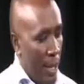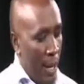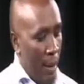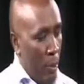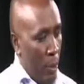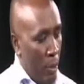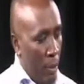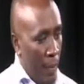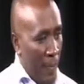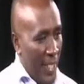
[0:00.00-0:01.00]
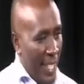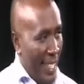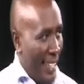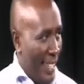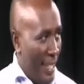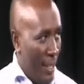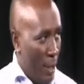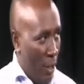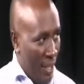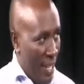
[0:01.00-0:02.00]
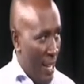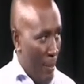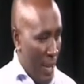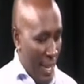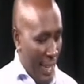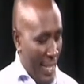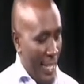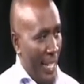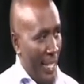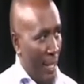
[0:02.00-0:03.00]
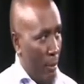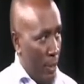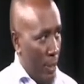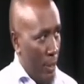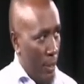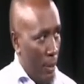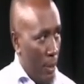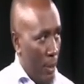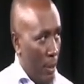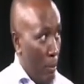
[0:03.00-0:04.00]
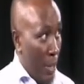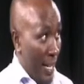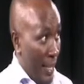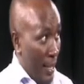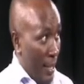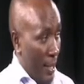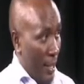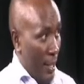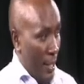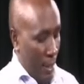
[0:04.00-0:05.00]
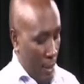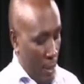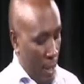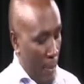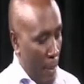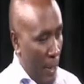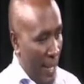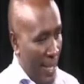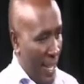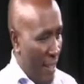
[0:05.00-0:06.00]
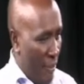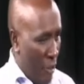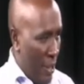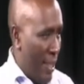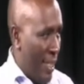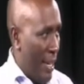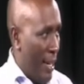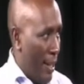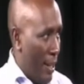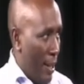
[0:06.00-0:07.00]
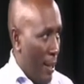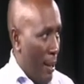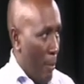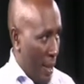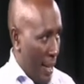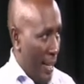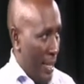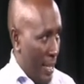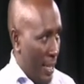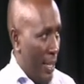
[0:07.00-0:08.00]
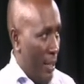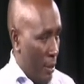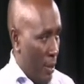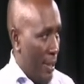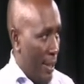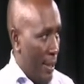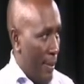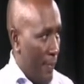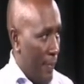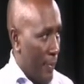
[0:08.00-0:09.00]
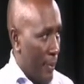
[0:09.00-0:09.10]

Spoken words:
are able to take in oxygen, but they can't let out blood, because the membranes are very thin, but they can take in oxygen,